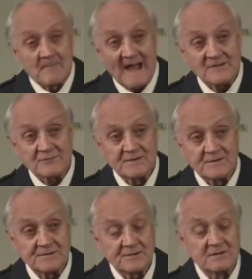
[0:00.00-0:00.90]
By
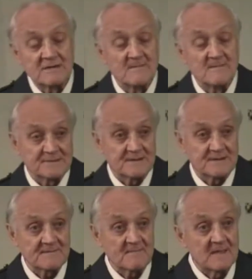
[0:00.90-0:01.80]
batteries, you're
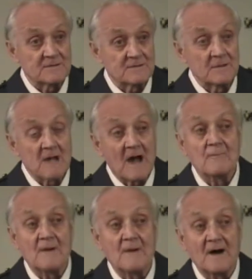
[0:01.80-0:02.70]
limited
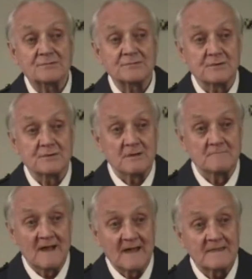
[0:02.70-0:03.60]
to how fast
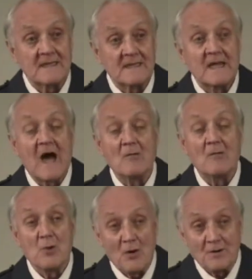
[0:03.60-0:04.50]
you can run,
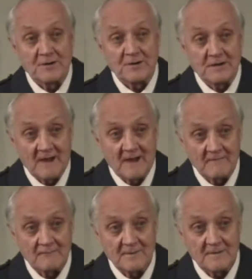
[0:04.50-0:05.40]
how long you
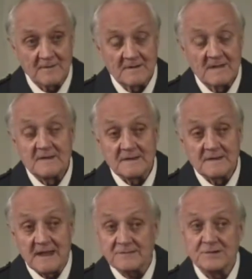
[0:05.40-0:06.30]
can run for.
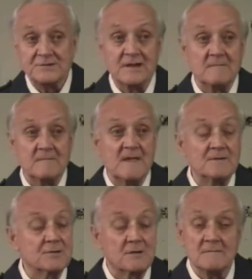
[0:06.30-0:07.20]
The
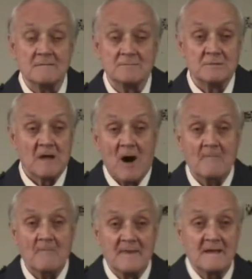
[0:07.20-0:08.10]
SUG means you can
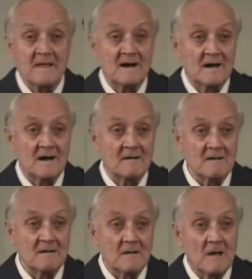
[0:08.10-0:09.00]
hop in the
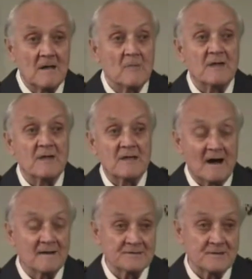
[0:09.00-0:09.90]
car,
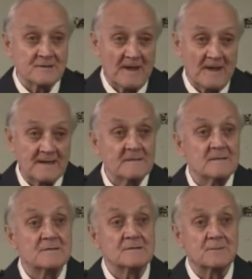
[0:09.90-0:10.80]
regardless of
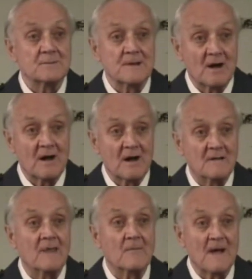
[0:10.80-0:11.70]
weather, switch
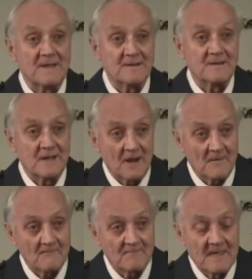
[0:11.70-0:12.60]
on and away
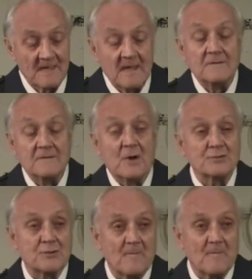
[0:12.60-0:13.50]
you go.
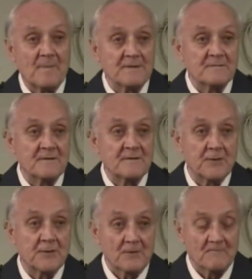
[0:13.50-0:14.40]
No stopping
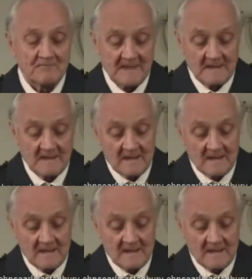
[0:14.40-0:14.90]
to refuel.